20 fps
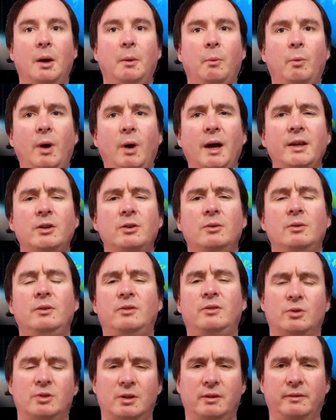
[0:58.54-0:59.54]
Why use
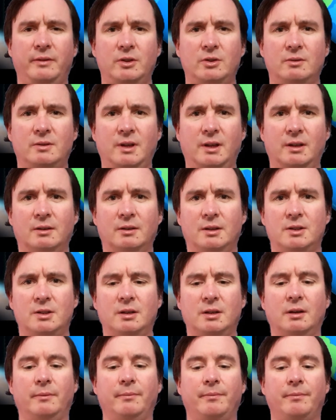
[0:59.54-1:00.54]
audiovisual technology
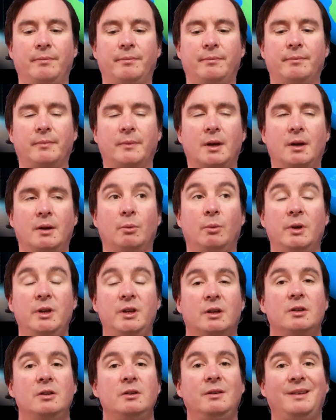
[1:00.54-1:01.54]
then? Well, you
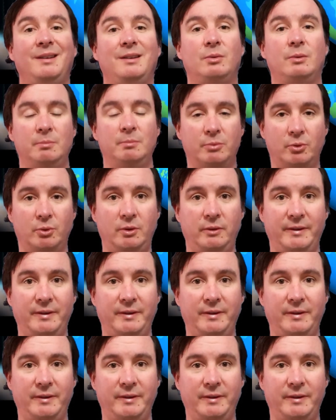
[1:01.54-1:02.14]
can use it to improve and